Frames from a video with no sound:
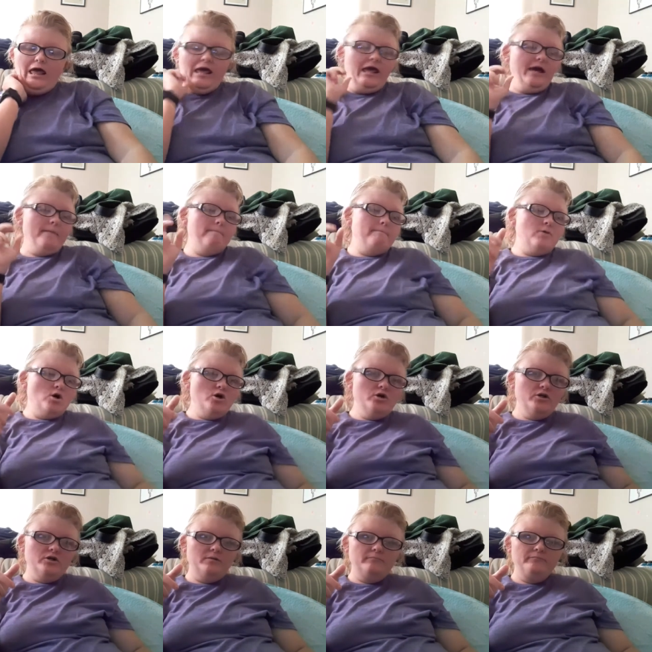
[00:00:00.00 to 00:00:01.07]
And
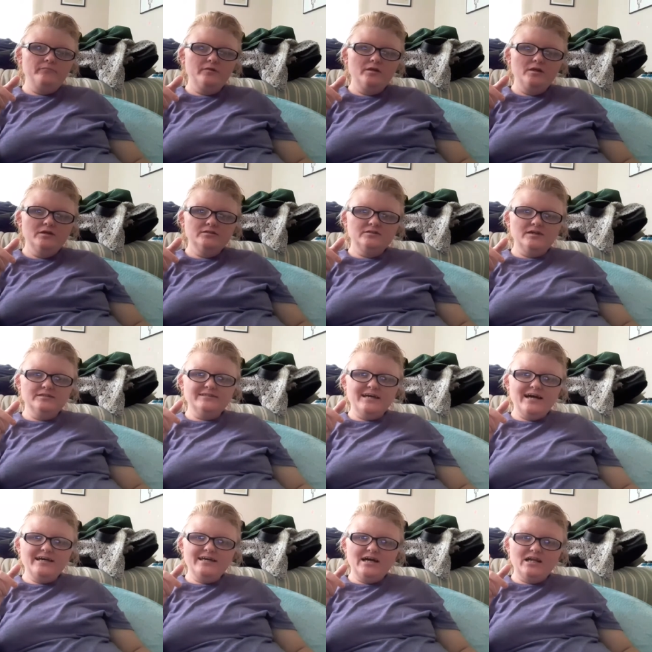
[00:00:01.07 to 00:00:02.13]
Burnham says,
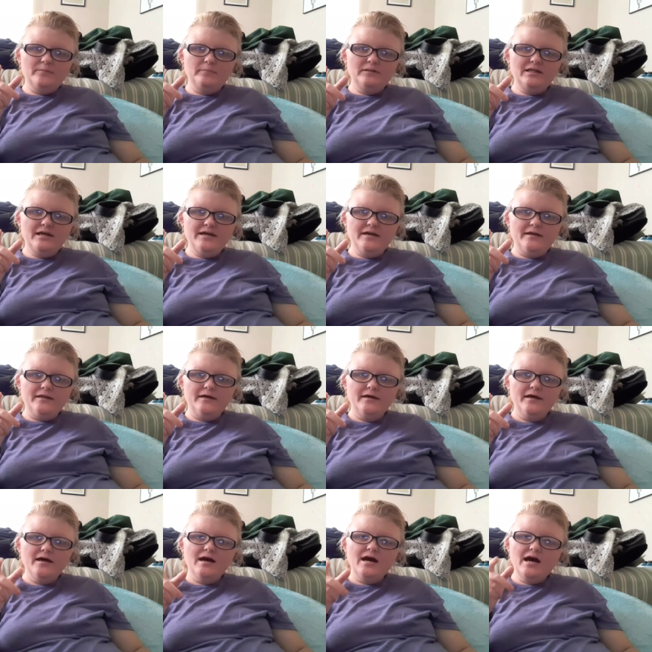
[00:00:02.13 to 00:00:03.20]
I got a plan.
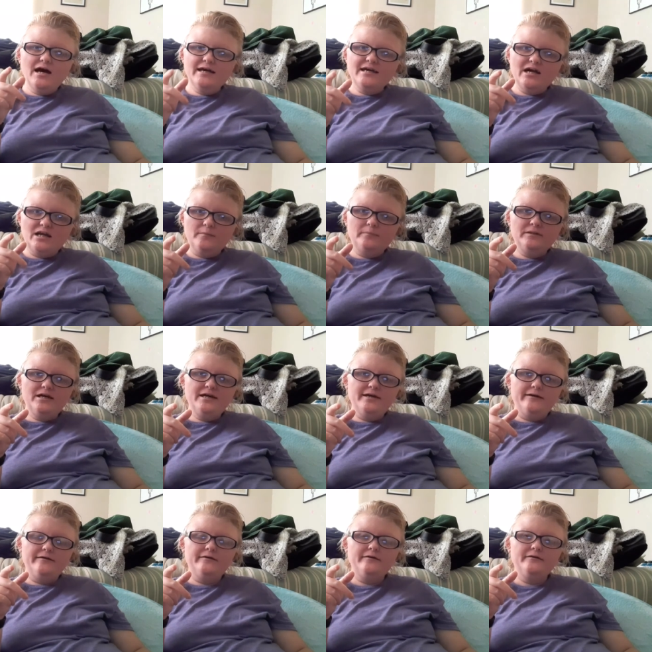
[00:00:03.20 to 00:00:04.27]
I got a
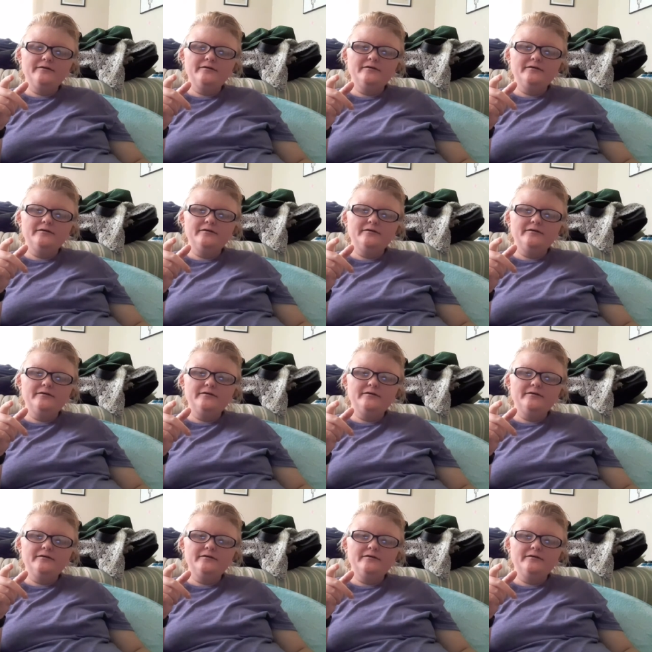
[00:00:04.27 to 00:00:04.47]
plan.